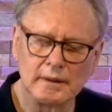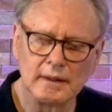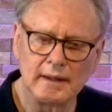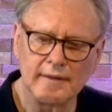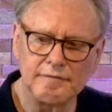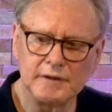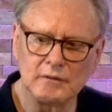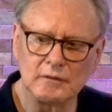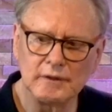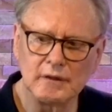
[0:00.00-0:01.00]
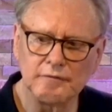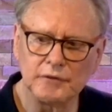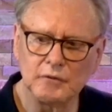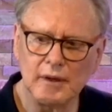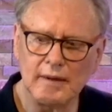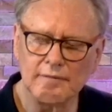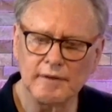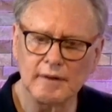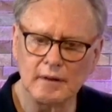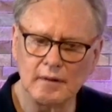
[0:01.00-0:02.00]
I feel that if you have
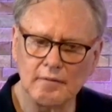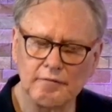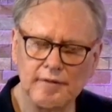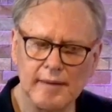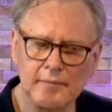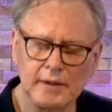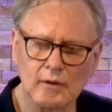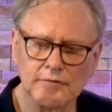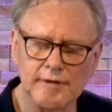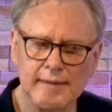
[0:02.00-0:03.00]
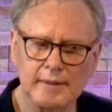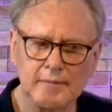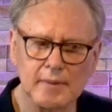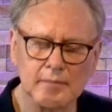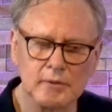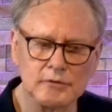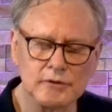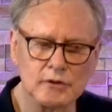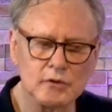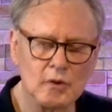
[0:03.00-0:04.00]
a family or family members
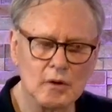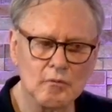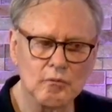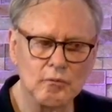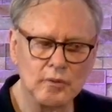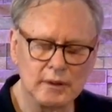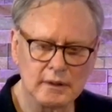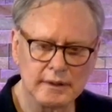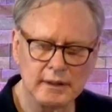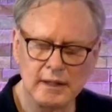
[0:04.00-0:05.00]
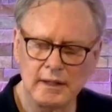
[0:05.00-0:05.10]
that you are really